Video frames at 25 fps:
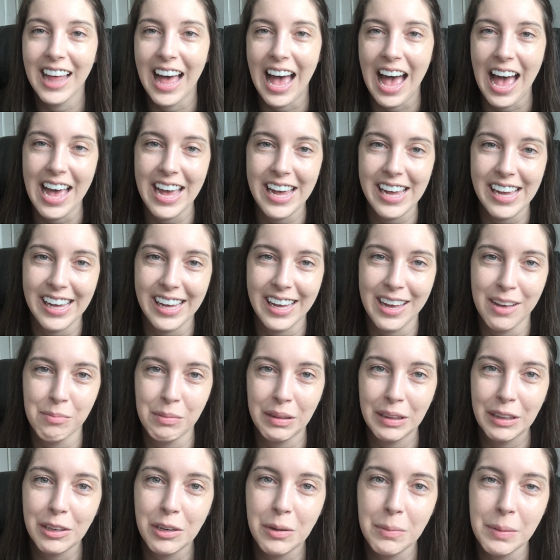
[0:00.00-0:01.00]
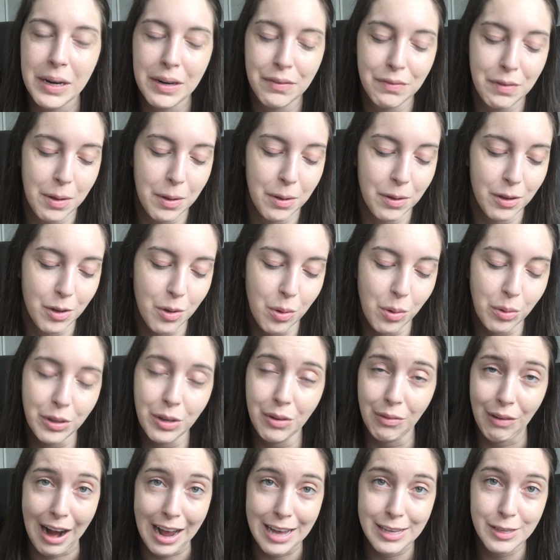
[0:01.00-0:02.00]
I am a little bit of a
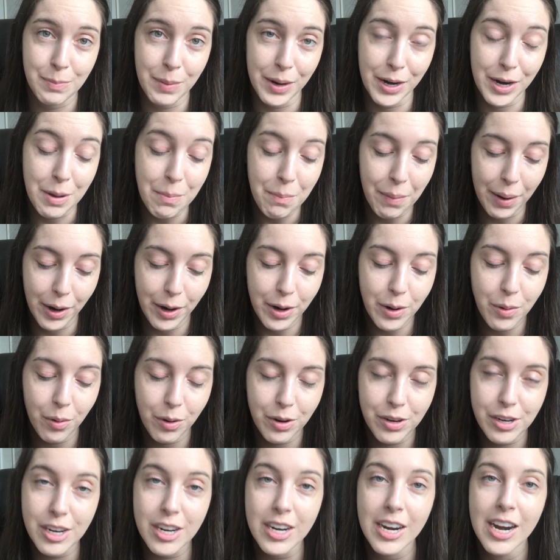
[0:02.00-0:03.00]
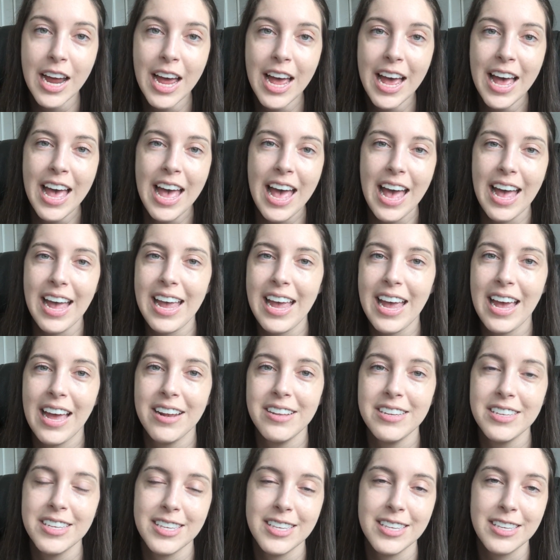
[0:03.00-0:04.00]
golden raspberry berry hoarder,
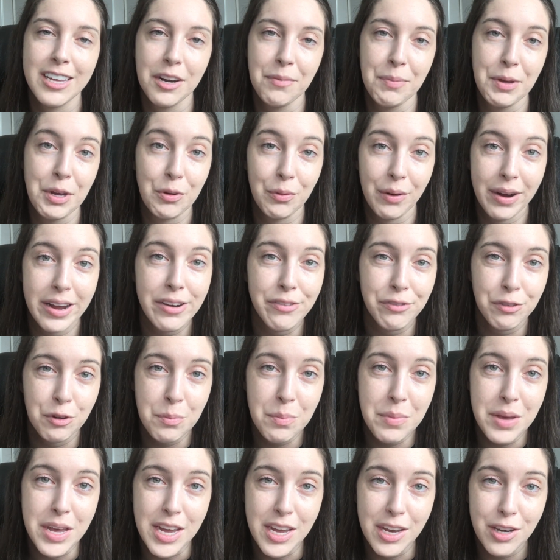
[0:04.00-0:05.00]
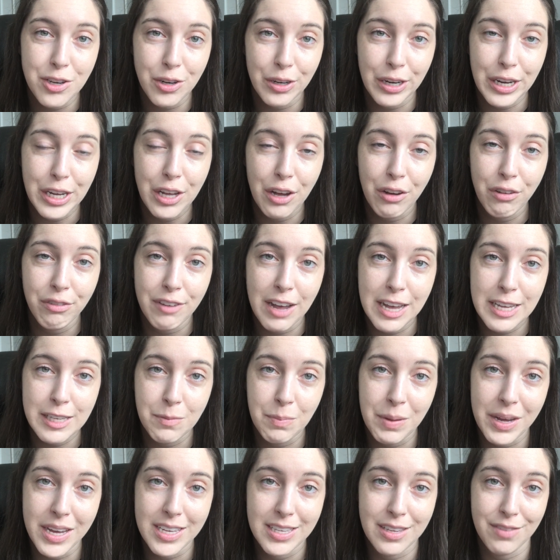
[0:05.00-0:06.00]
and this is going to be great for me during GoFest,
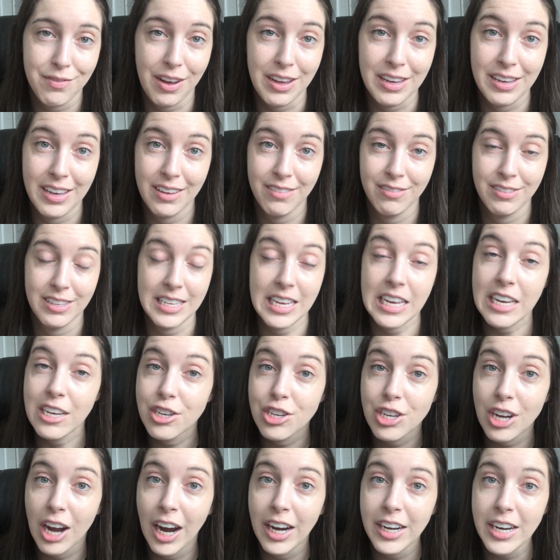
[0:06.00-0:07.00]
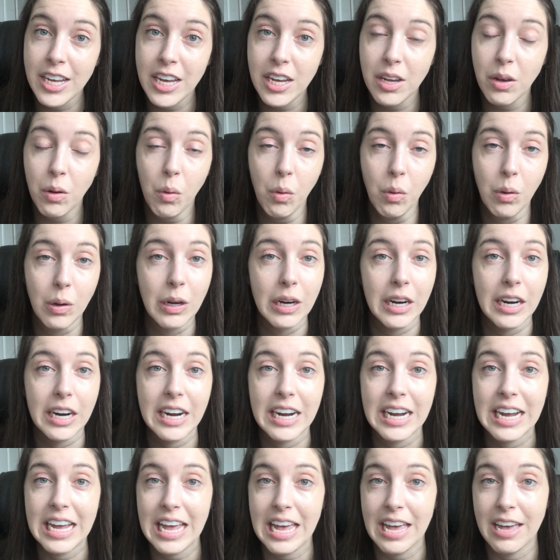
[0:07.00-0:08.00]
because if I see a shiny or
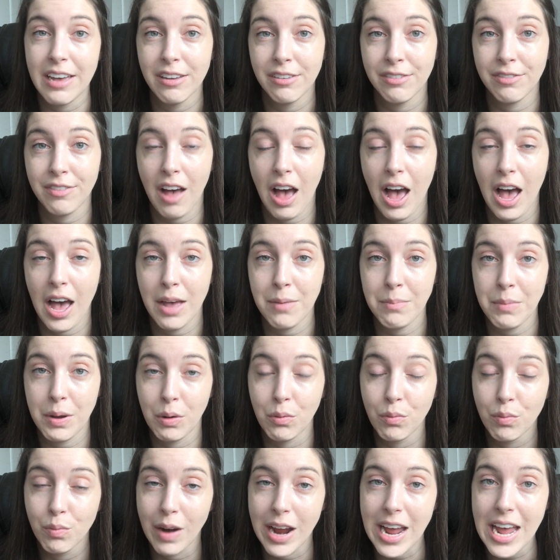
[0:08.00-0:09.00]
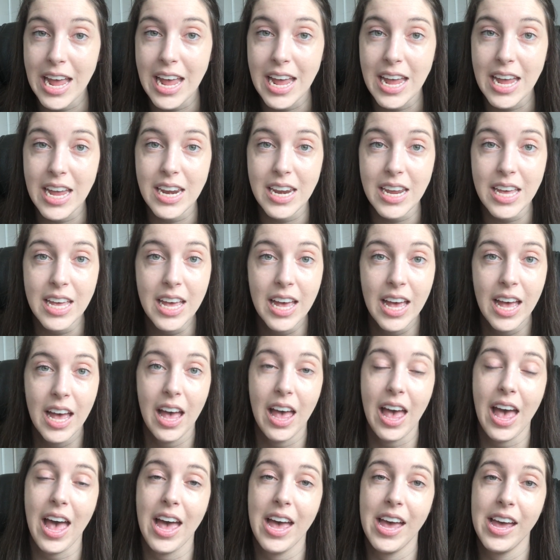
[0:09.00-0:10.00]
if I'm in a raid
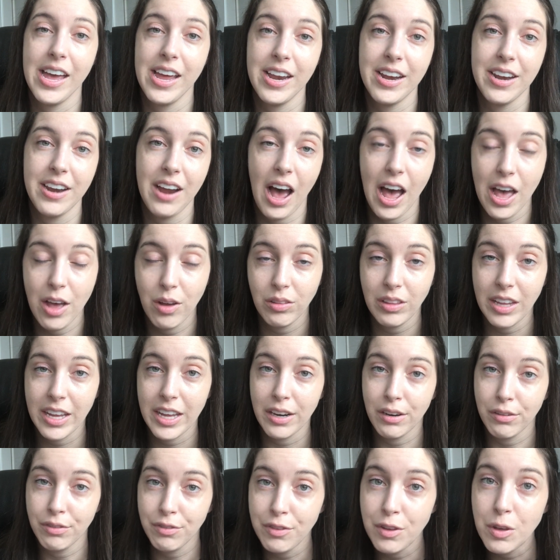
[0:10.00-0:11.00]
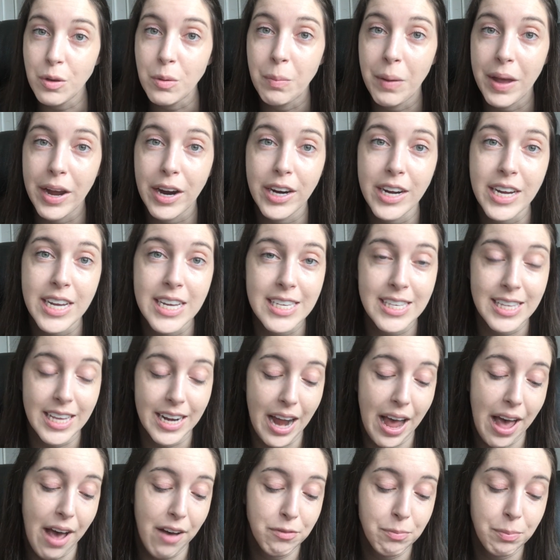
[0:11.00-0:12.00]
and I only get a few berries, then
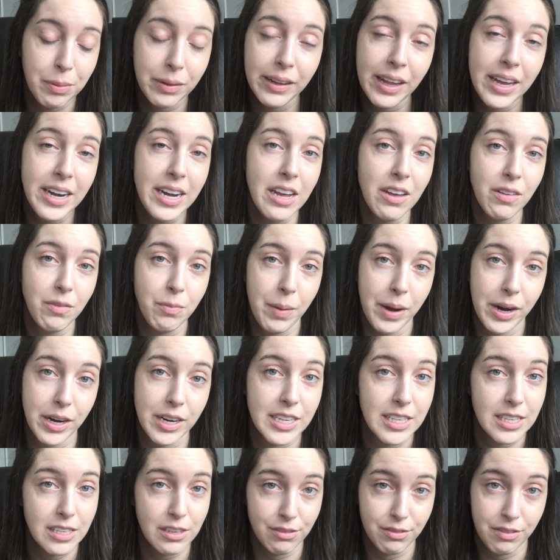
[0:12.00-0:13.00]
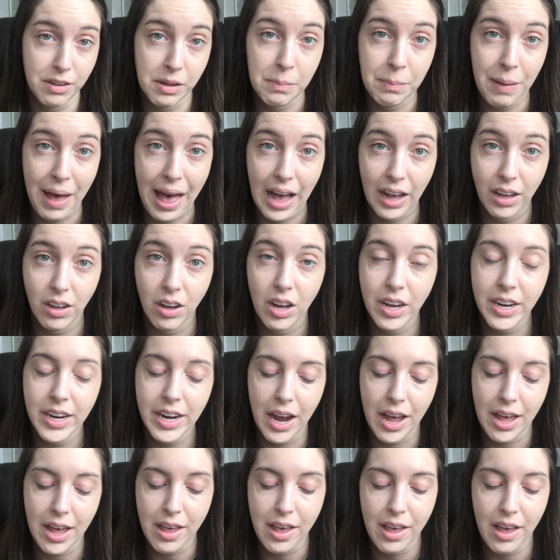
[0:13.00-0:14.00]
I have plenty of berries to fall back on.
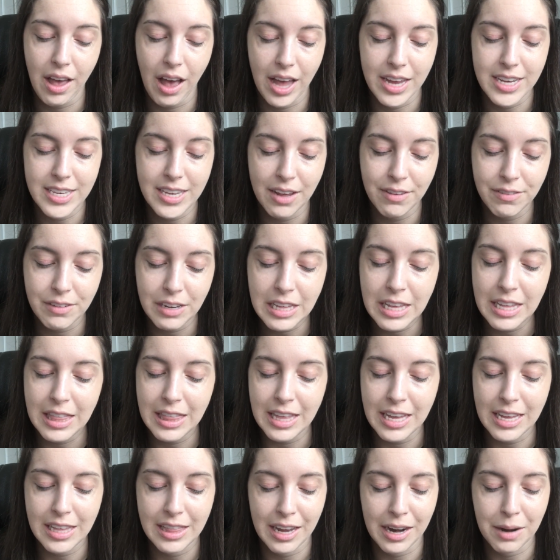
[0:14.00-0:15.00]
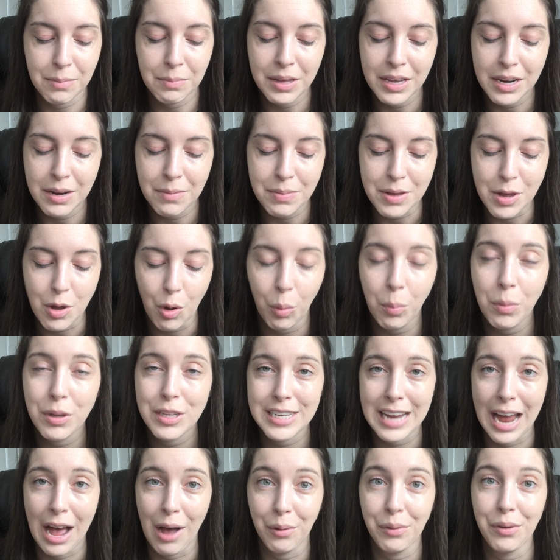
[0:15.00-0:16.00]
I definitely think that I'm going to be
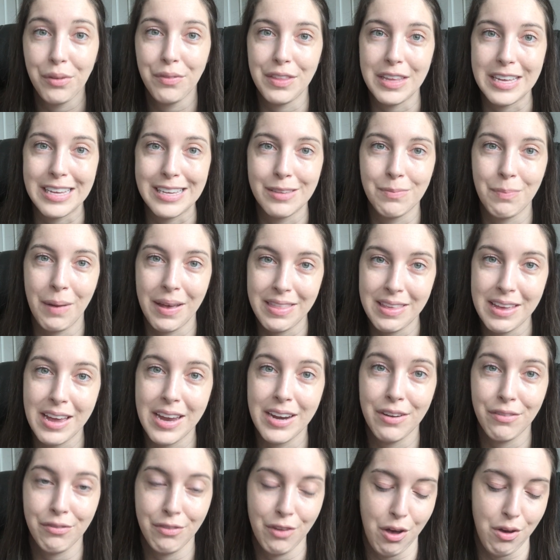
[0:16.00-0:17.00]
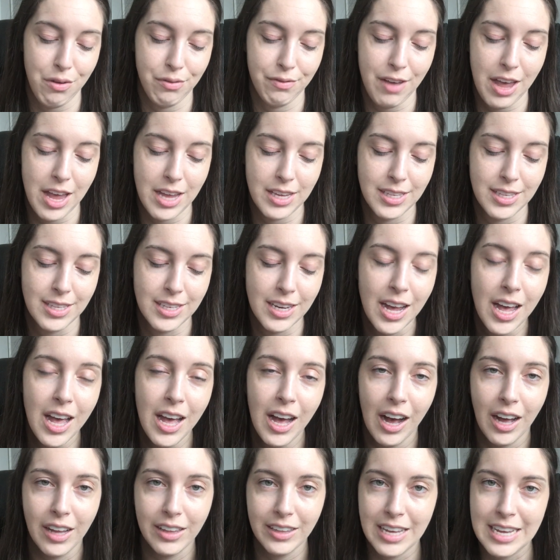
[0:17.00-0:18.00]
almost out of these by the end of GoFest,
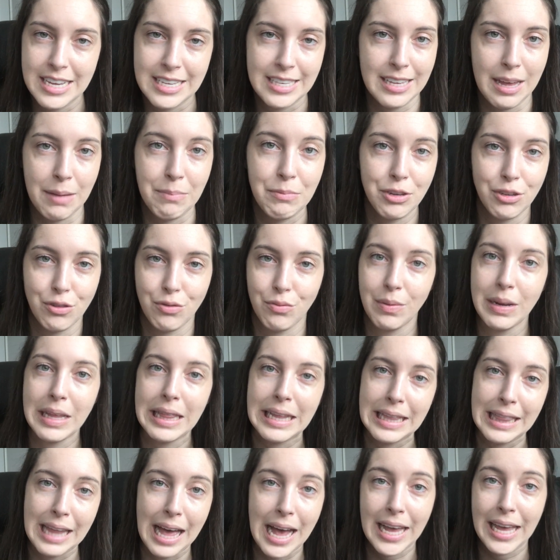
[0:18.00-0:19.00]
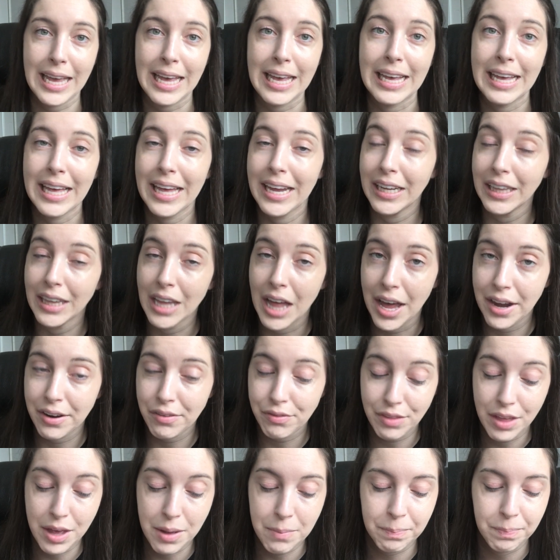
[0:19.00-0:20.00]
unless I'm just really lucky and get a lot of
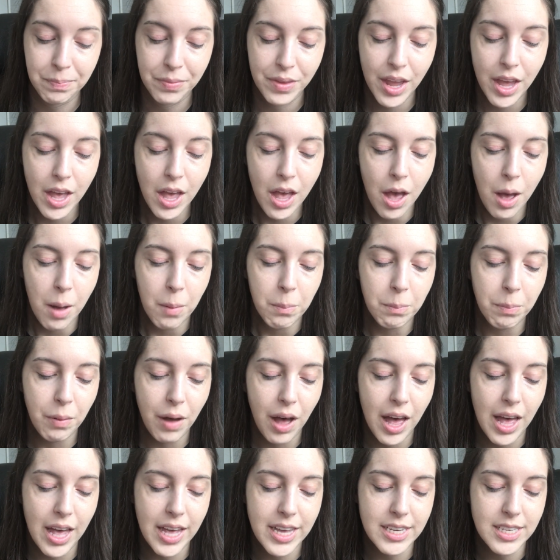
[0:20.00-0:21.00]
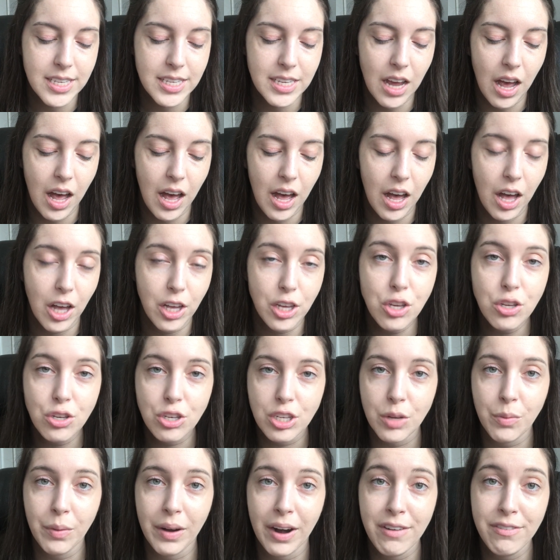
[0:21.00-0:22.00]
them. But
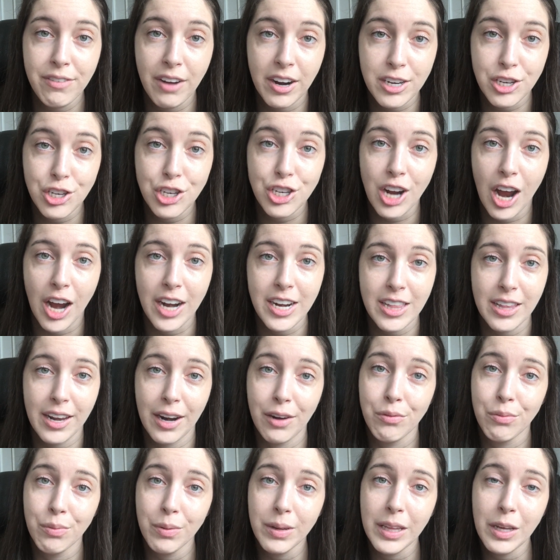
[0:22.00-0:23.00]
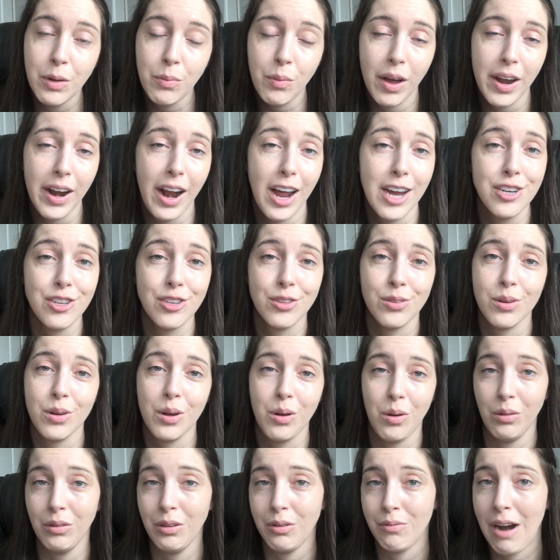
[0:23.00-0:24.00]
usually when I find a shiny that I really want, I just throw a
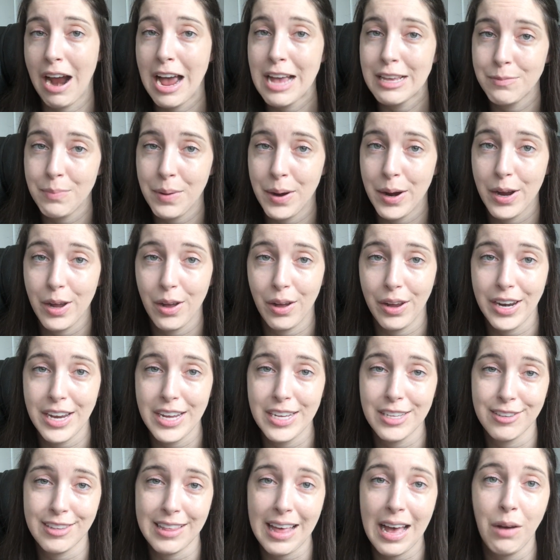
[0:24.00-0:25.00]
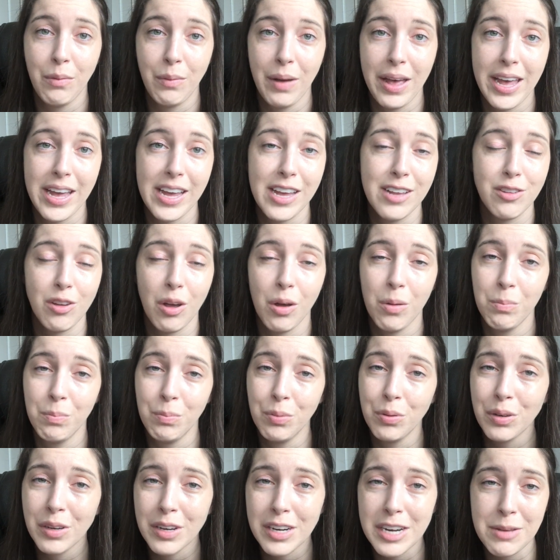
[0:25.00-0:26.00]
golden raspberry on it. So that way it's
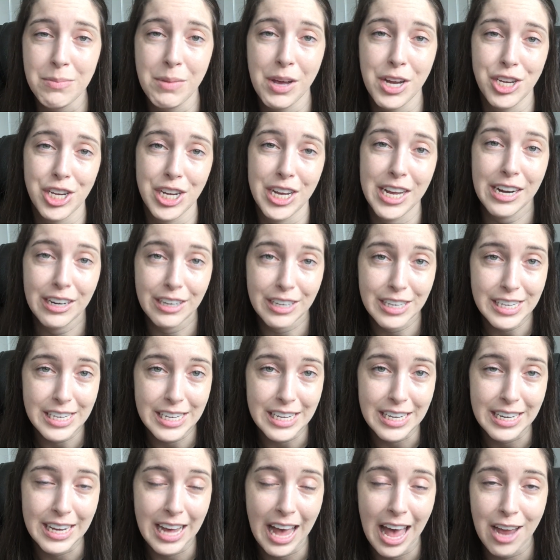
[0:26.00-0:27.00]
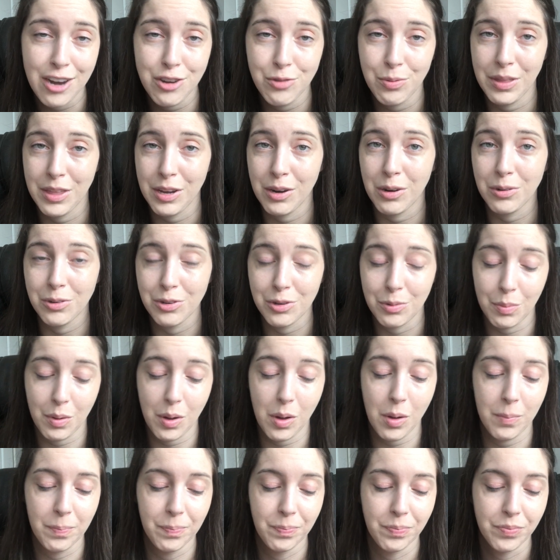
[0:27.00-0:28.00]
pretty much a guaranteed catch with an Ultra Ball.